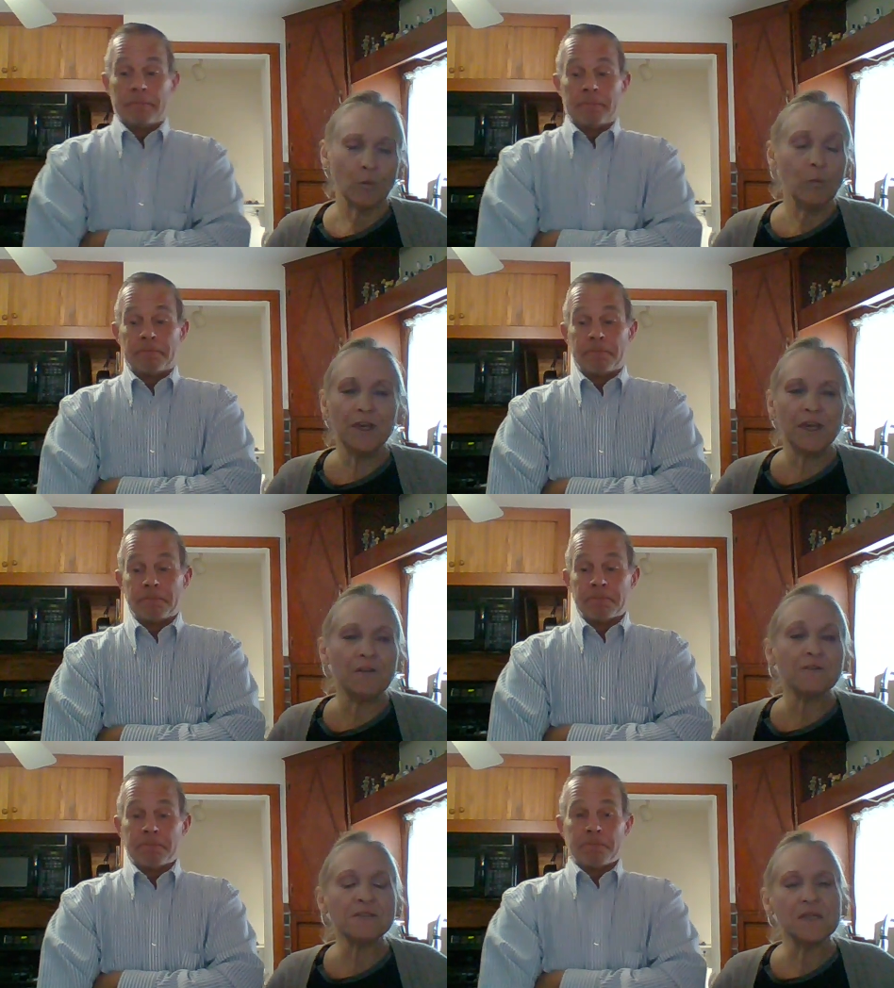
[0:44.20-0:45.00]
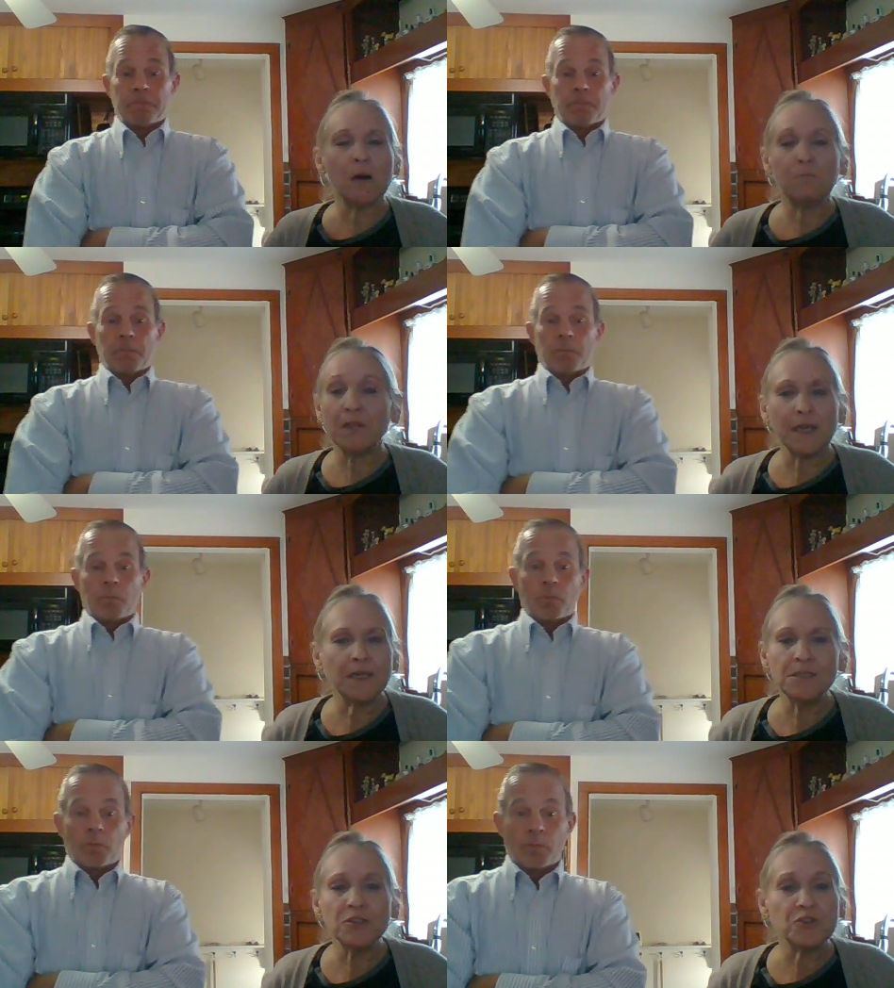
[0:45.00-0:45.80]
Speaker 1: we never saw
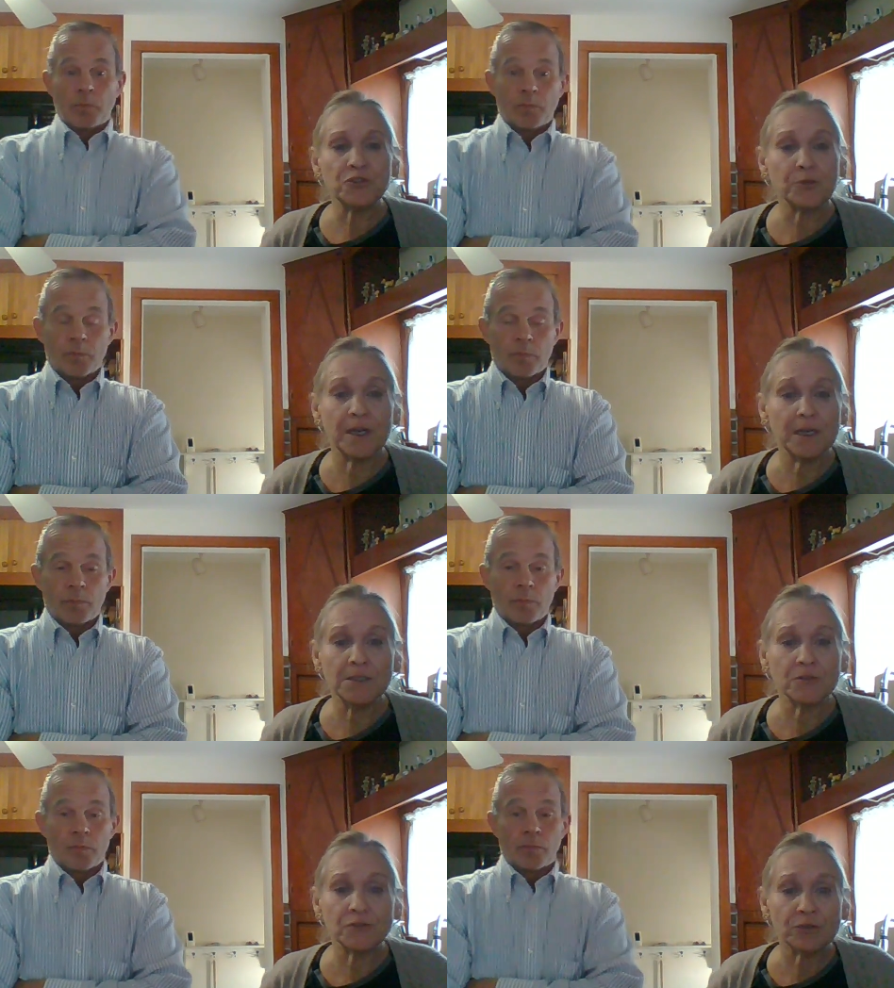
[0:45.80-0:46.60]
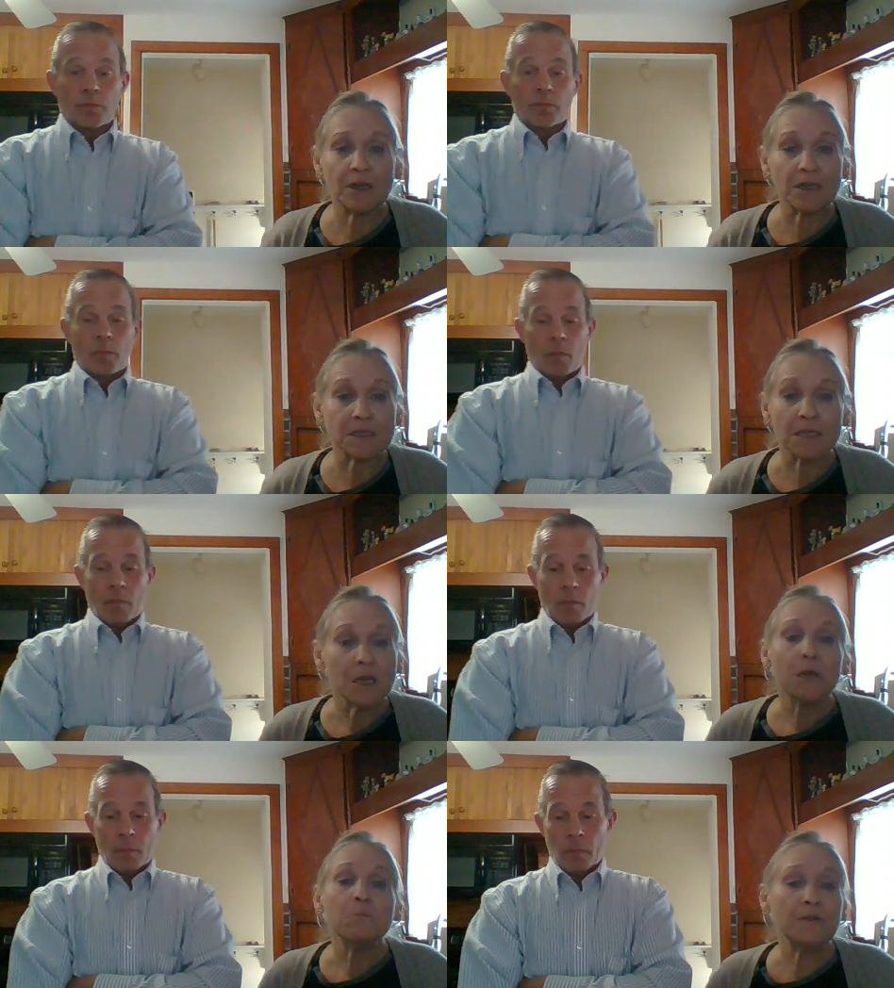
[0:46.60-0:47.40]
planes, trains, or trucks
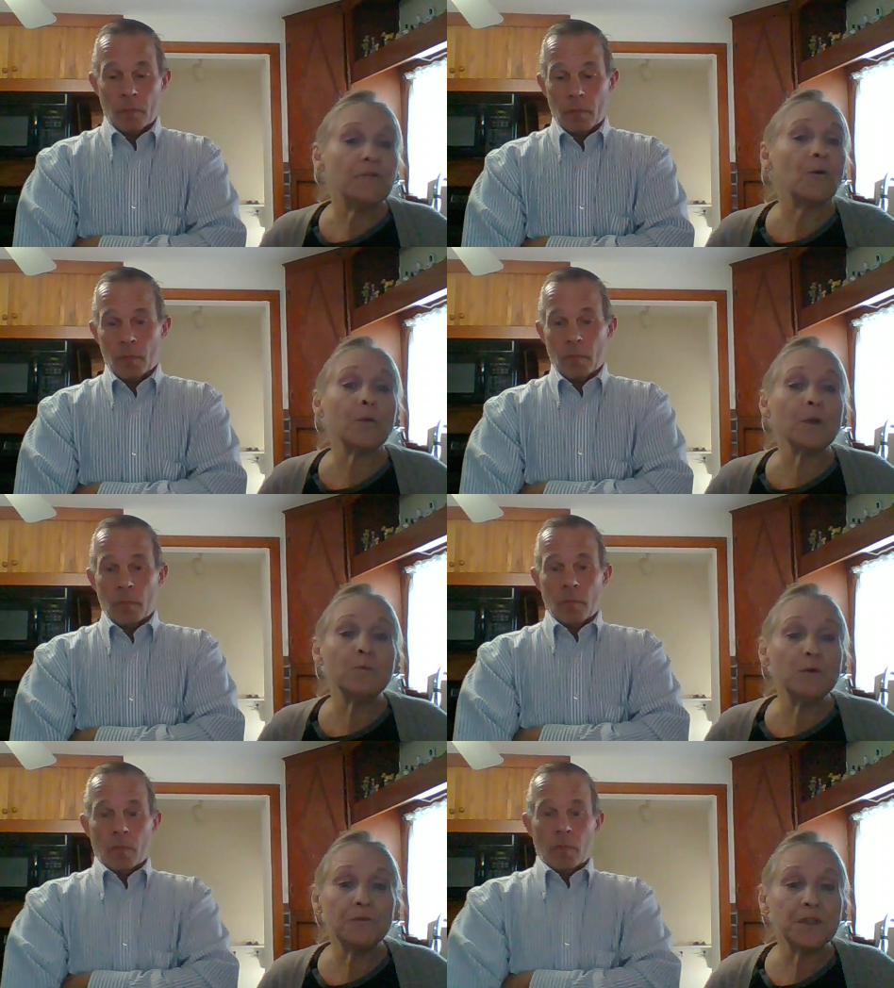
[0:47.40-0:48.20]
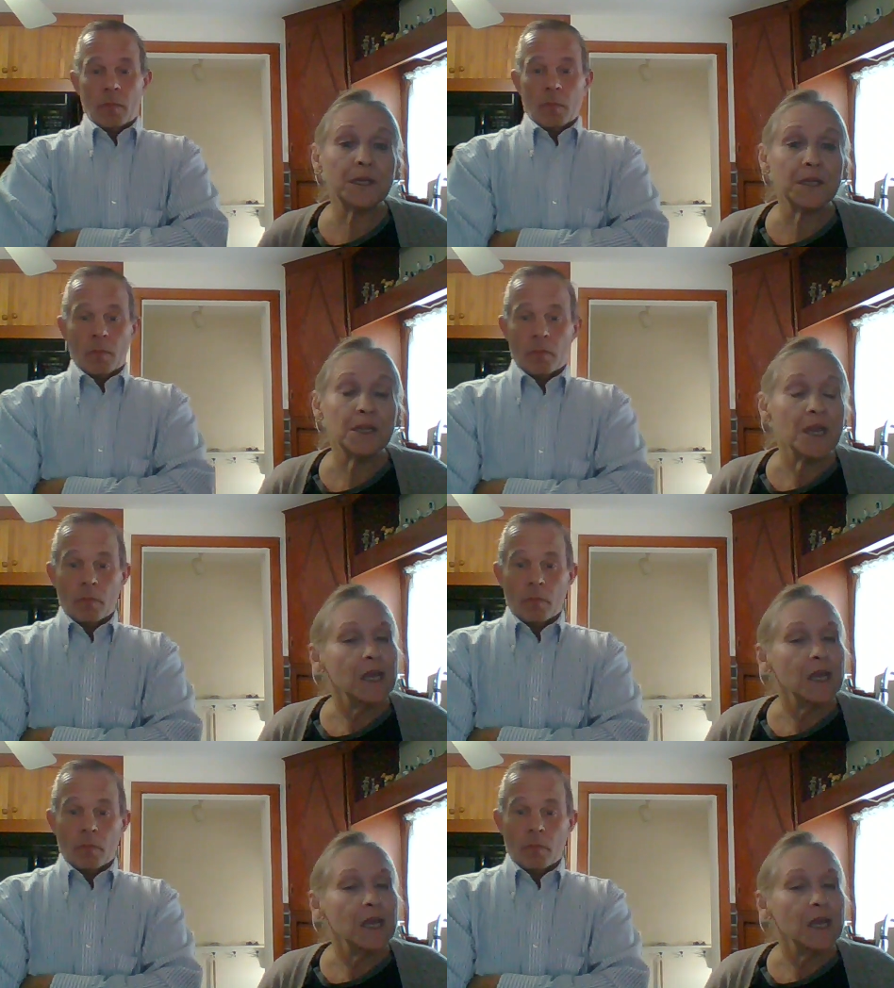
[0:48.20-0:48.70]
before we moved in,